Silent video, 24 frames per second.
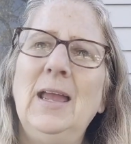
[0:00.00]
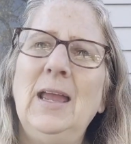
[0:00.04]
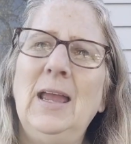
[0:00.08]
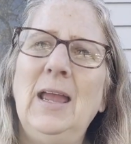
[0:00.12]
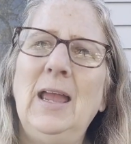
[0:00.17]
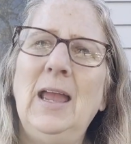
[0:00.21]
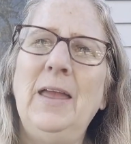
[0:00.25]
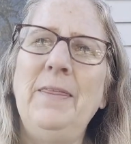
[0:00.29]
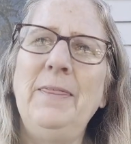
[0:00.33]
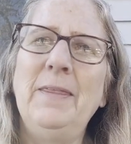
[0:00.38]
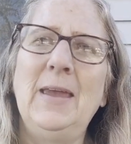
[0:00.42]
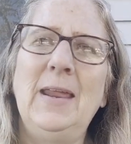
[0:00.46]

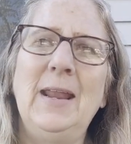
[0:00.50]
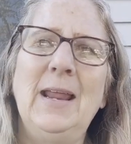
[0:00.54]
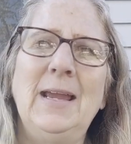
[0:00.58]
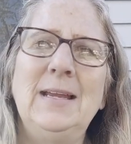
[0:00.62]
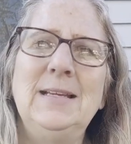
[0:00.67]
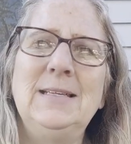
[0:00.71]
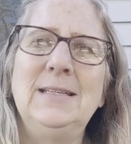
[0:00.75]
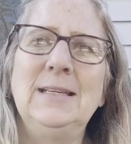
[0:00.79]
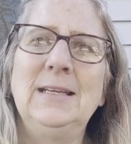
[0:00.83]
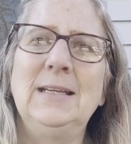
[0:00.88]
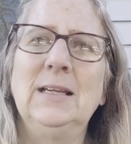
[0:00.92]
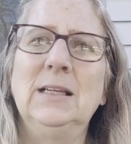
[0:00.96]
And then I
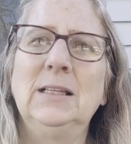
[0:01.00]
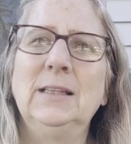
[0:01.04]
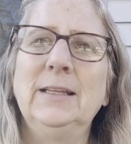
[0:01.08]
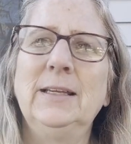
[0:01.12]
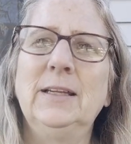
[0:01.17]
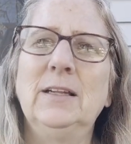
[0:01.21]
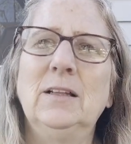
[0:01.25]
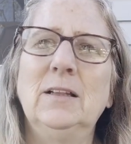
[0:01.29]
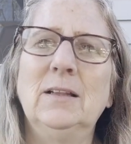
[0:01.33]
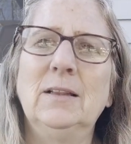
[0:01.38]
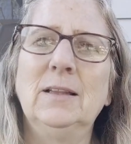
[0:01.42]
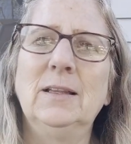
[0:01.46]
did a
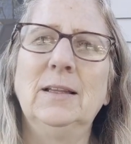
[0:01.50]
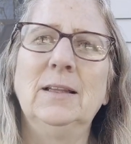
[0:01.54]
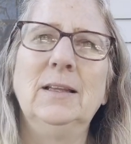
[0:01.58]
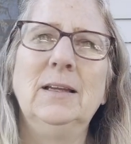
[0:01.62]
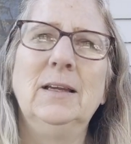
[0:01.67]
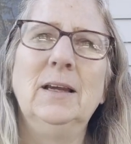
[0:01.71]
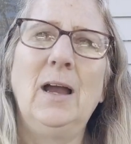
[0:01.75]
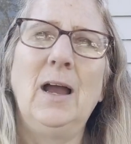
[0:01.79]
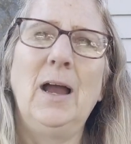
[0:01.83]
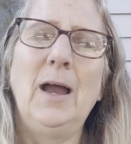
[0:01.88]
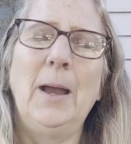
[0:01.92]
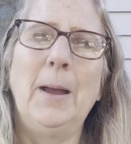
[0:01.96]
little,
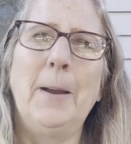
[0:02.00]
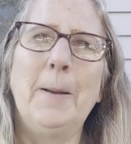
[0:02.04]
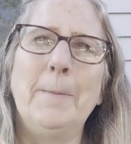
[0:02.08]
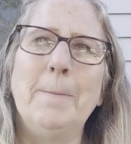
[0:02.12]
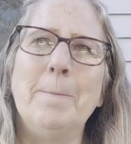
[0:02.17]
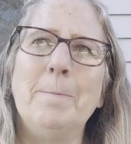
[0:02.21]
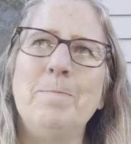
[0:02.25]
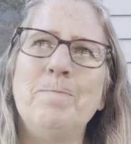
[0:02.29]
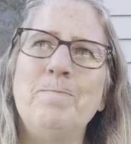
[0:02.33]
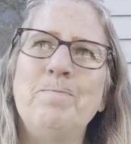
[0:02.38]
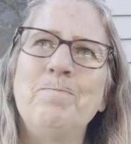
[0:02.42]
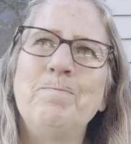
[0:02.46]

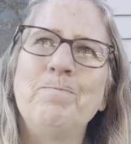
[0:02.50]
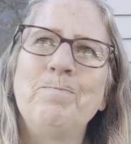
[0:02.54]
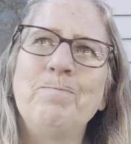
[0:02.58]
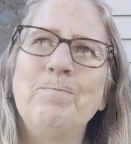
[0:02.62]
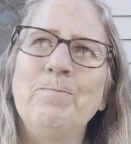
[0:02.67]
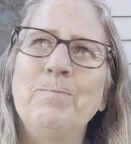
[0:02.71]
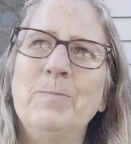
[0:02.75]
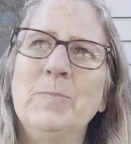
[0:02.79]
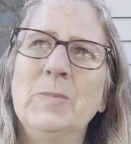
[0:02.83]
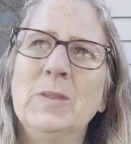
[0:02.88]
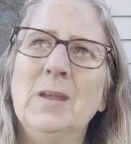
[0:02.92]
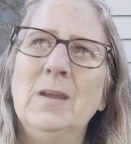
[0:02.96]

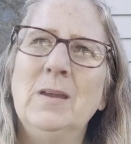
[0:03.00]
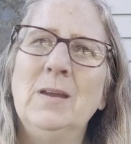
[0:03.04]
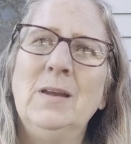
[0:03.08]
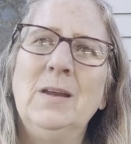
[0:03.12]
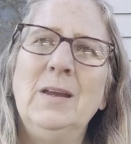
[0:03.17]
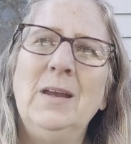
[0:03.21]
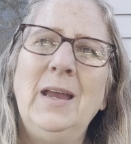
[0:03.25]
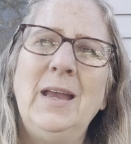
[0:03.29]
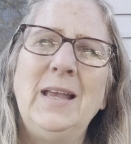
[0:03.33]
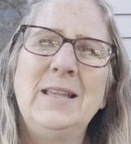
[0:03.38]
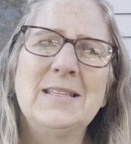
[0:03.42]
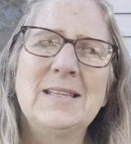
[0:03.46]

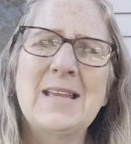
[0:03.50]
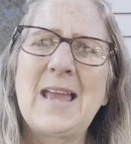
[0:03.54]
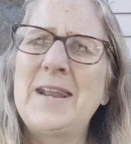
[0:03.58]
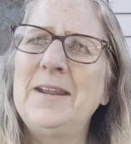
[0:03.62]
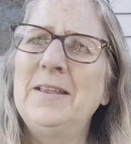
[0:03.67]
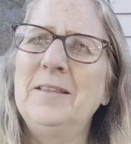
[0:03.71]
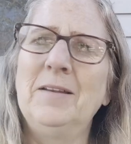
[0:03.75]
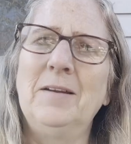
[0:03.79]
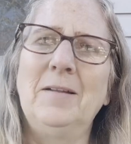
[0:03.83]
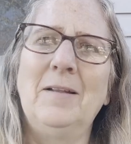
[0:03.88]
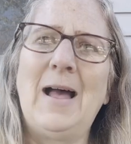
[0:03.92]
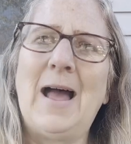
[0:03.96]
it's kind of a
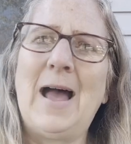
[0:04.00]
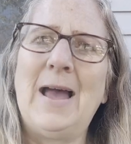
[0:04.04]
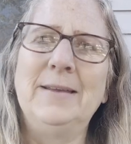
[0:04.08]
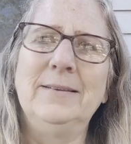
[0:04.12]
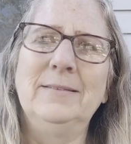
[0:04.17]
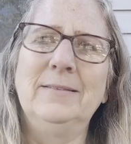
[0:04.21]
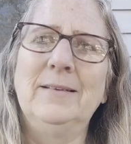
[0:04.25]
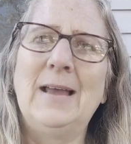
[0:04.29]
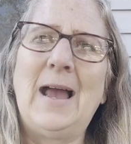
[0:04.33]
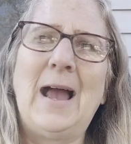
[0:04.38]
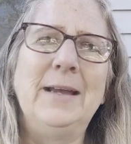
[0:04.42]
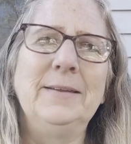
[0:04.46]
little
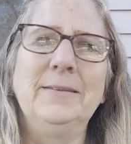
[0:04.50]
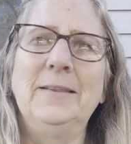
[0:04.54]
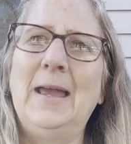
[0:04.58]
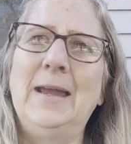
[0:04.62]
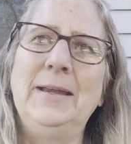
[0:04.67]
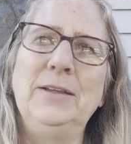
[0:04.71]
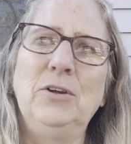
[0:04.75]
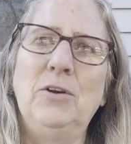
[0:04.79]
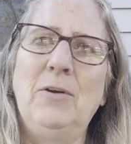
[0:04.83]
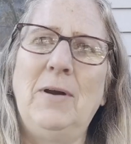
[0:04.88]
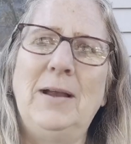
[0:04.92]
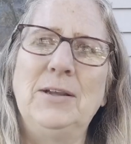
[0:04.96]

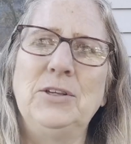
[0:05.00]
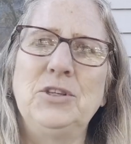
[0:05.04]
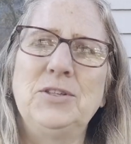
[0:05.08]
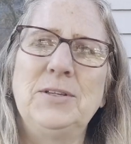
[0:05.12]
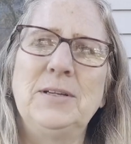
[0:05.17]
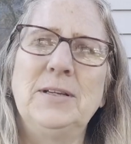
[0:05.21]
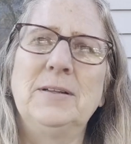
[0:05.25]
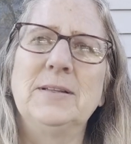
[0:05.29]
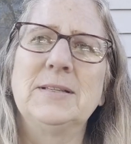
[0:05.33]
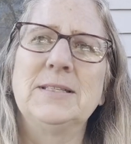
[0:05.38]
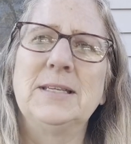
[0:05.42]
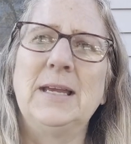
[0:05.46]
online garage
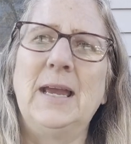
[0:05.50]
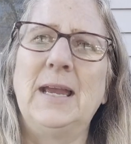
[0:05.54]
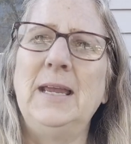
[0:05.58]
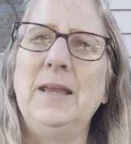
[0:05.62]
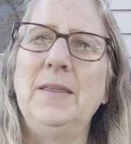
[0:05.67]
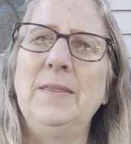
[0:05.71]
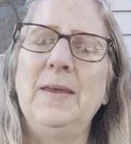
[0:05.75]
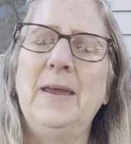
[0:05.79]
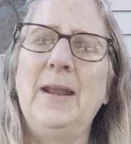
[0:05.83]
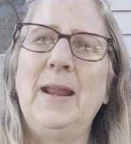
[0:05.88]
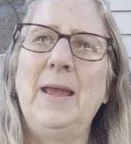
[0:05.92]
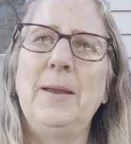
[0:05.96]
sale
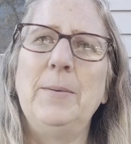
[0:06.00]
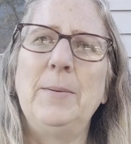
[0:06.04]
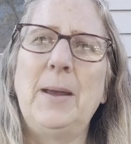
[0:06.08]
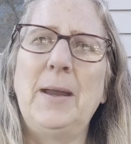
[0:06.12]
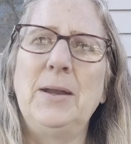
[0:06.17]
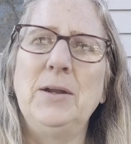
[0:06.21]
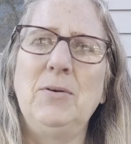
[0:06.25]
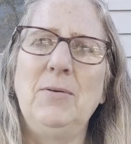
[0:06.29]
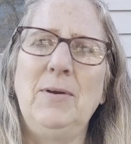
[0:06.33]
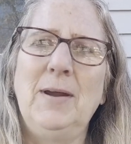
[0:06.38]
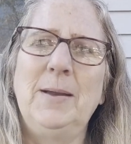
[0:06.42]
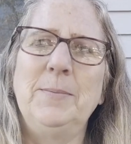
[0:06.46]
site that I
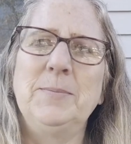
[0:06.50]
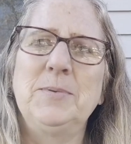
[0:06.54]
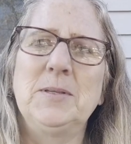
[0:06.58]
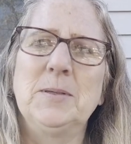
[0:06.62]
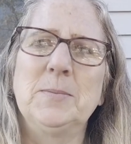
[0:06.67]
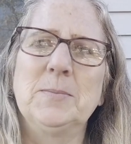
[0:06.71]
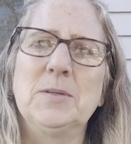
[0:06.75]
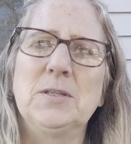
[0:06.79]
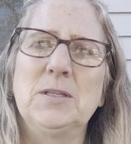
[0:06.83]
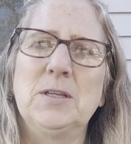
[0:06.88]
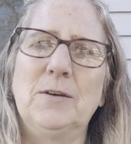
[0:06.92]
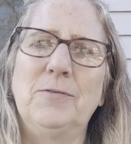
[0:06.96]
grabbed
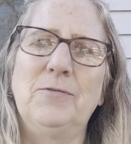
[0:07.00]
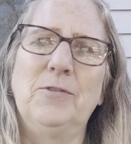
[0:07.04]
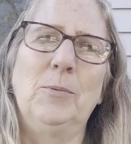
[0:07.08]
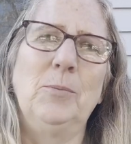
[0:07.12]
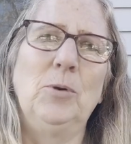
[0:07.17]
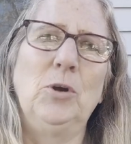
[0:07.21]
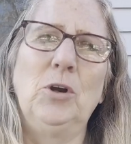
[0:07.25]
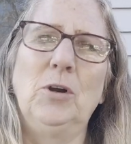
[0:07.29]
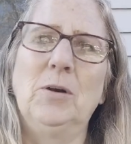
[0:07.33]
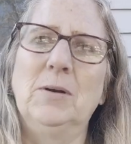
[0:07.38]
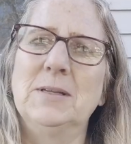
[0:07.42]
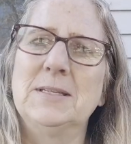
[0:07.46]
some stuff from
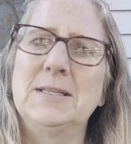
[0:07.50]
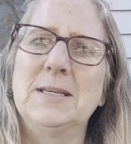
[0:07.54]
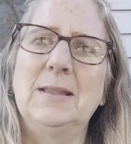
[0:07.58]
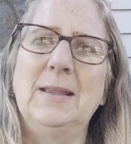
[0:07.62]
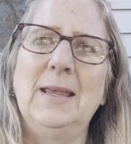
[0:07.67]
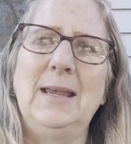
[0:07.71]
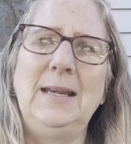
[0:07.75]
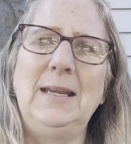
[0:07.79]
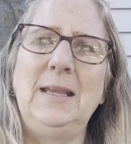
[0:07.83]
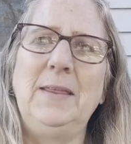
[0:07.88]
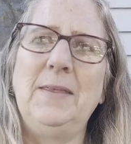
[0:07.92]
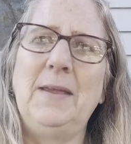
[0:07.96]
her. It's a
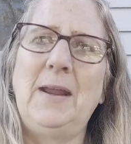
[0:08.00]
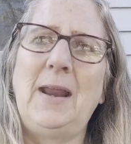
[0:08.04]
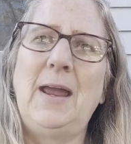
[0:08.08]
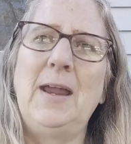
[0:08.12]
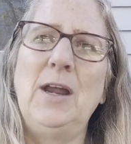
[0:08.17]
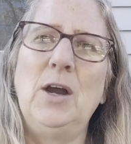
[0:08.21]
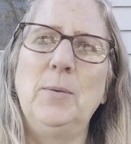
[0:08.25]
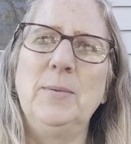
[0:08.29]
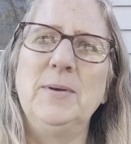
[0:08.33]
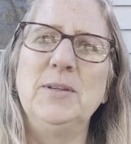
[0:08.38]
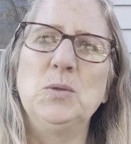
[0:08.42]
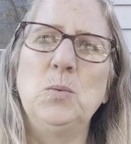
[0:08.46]
lady that I
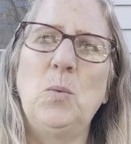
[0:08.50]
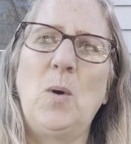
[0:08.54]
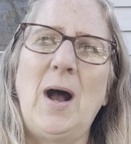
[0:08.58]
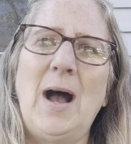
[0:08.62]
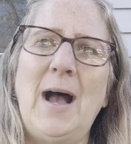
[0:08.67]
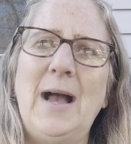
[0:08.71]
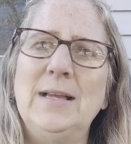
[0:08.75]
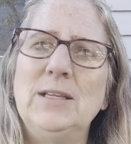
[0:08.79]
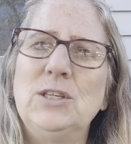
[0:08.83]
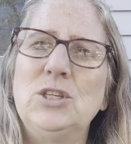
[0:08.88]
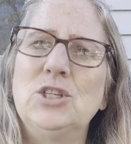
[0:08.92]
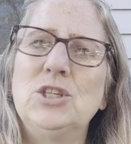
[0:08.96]
always
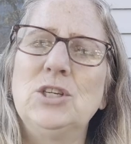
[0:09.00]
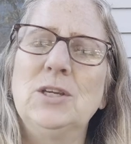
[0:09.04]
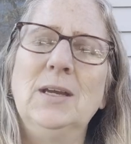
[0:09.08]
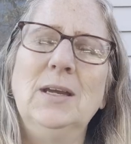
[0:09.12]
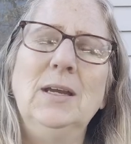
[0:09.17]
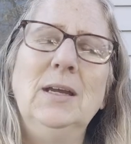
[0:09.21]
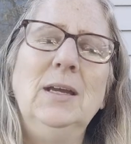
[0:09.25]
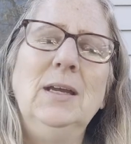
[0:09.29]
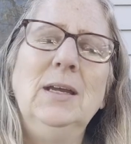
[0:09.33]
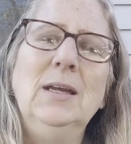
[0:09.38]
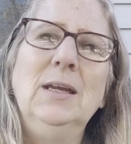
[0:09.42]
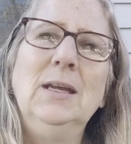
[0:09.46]
watch.
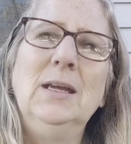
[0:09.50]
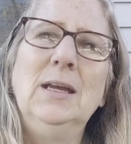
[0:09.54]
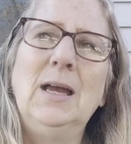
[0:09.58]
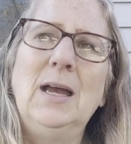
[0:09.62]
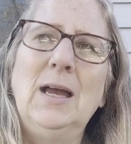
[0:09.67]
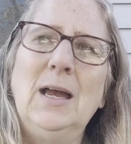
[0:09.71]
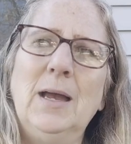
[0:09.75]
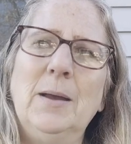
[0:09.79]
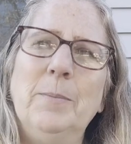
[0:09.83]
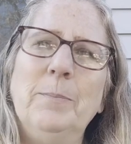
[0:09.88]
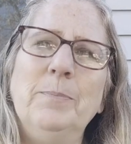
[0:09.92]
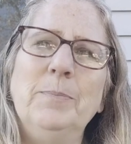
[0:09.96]

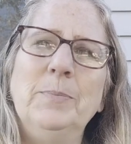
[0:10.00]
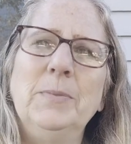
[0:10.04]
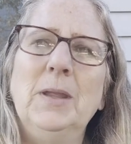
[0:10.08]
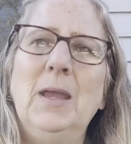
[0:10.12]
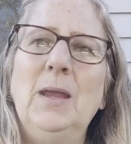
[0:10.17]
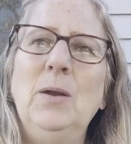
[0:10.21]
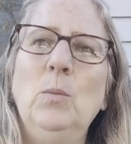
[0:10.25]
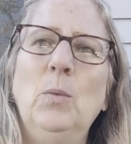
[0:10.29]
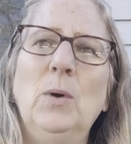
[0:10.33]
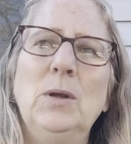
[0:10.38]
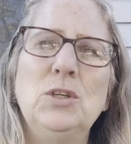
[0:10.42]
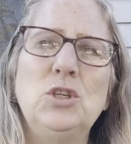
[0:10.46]

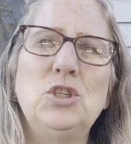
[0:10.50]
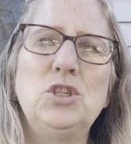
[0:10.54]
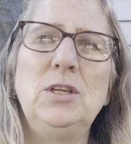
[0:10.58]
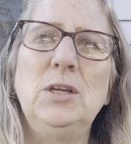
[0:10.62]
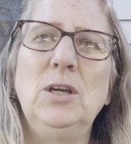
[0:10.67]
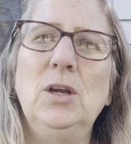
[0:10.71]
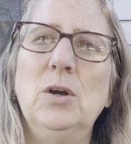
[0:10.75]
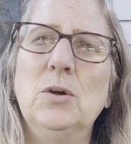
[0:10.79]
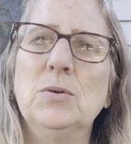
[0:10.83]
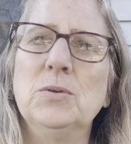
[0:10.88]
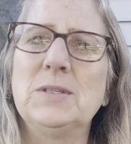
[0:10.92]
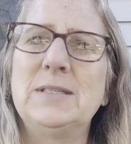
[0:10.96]
And once she
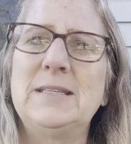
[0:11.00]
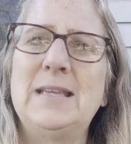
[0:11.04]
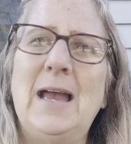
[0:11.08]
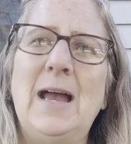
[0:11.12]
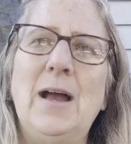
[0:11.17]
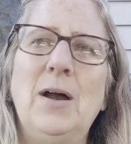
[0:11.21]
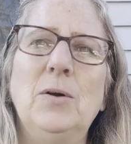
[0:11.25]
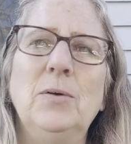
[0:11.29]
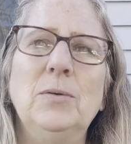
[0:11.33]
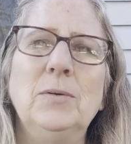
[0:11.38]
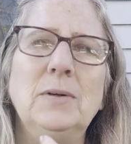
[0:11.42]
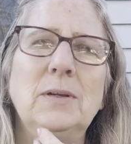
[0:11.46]
goes
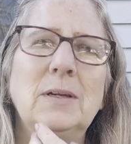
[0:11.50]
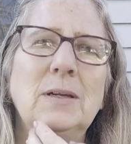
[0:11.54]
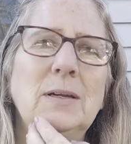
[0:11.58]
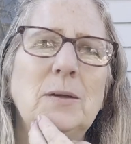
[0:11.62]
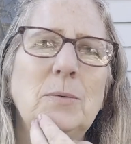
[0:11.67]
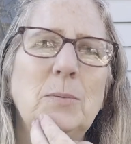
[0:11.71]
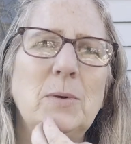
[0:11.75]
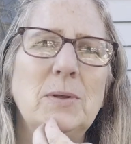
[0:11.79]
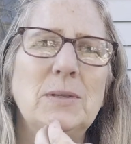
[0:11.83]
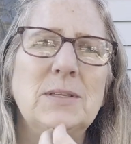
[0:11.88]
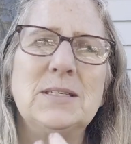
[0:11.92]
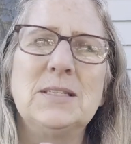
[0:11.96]
down,
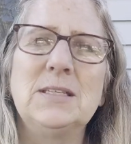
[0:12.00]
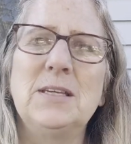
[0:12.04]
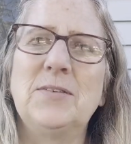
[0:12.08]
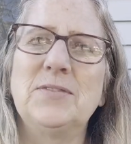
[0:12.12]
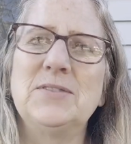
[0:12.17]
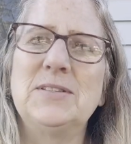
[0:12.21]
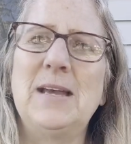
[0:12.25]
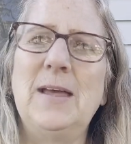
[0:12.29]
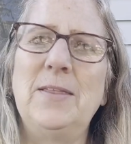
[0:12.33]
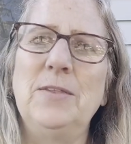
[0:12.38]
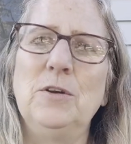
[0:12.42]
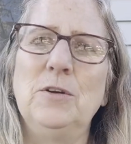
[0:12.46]
when
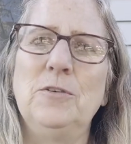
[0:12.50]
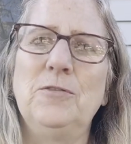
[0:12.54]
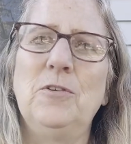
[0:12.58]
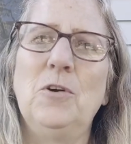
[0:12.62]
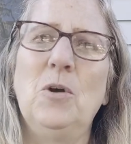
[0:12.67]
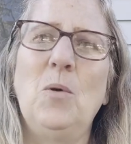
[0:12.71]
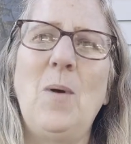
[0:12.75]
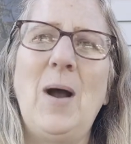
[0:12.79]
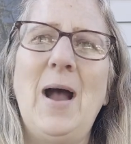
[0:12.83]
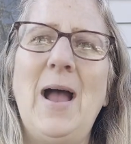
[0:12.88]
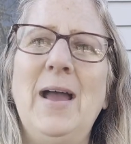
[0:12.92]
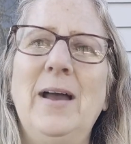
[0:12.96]
stuff's on there for
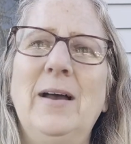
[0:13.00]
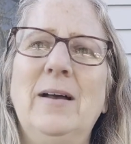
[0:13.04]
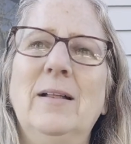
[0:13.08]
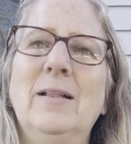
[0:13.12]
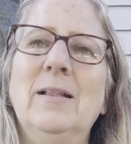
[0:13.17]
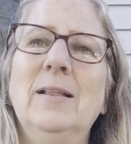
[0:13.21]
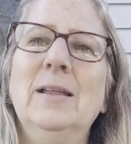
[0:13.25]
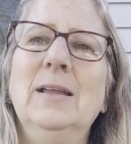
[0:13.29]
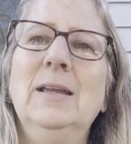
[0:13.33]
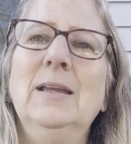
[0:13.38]
a while,